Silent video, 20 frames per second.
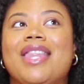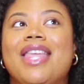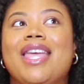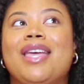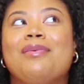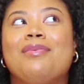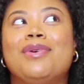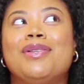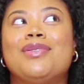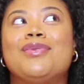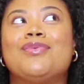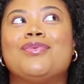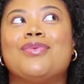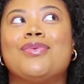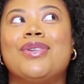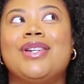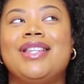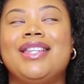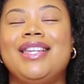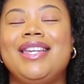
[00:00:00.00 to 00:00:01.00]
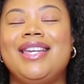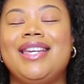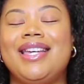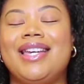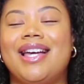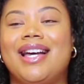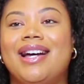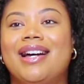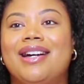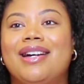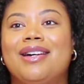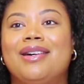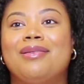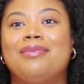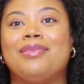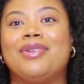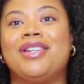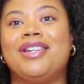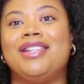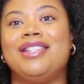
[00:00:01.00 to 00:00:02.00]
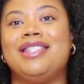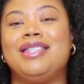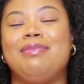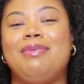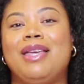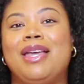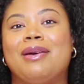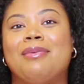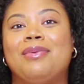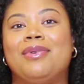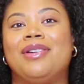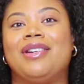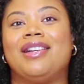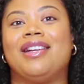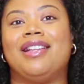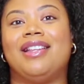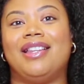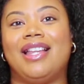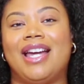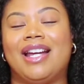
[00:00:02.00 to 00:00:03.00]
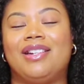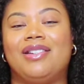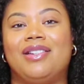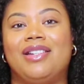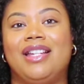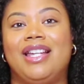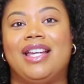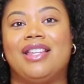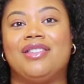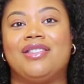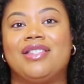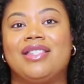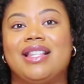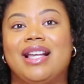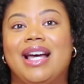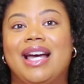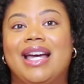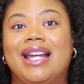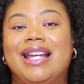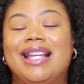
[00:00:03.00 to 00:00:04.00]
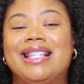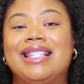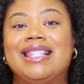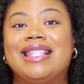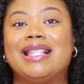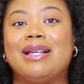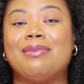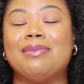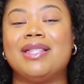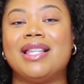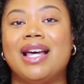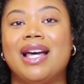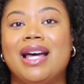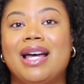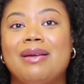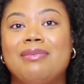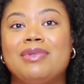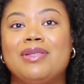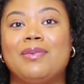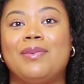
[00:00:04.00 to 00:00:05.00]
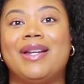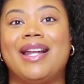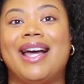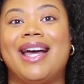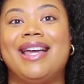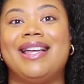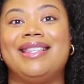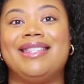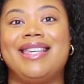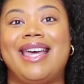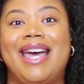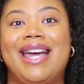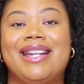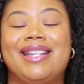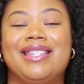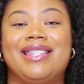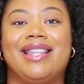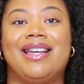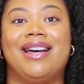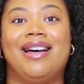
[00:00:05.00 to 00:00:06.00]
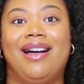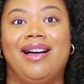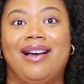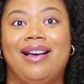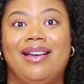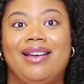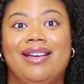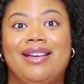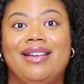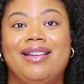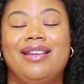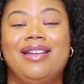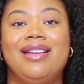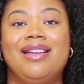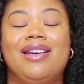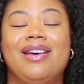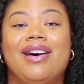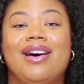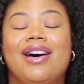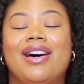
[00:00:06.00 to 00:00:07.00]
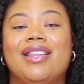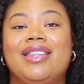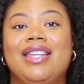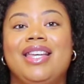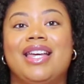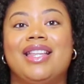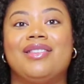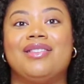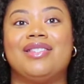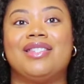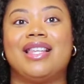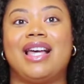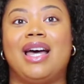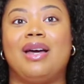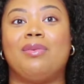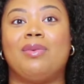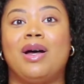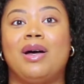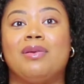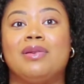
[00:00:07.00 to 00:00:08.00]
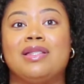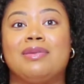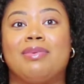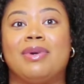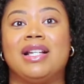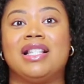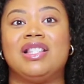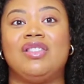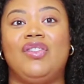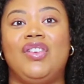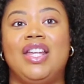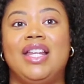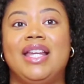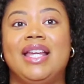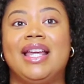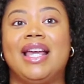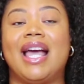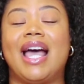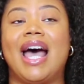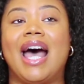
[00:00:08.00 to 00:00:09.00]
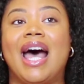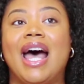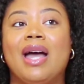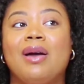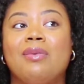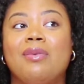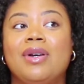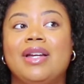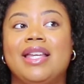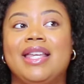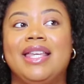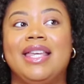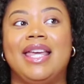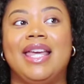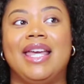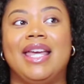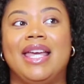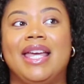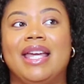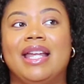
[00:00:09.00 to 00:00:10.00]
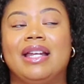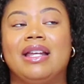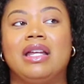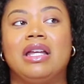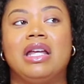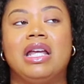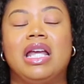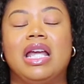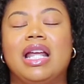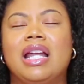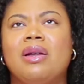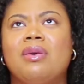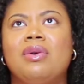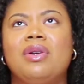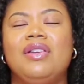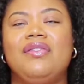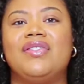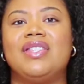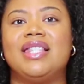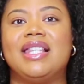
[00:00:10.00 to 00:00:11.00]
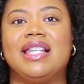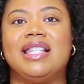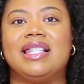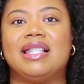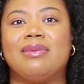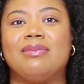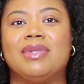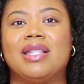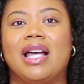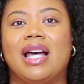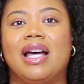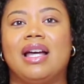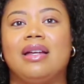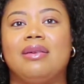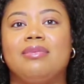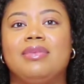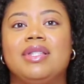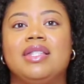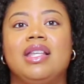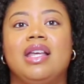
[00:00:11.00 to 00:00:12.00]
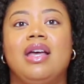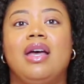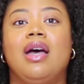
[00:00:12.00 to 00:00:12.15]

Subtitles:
it was really good to be able to collect on the other side. And sometimes when I attached the Haakaa on the other side while I was breastfeeding, I would get, and I won't even say sometimes,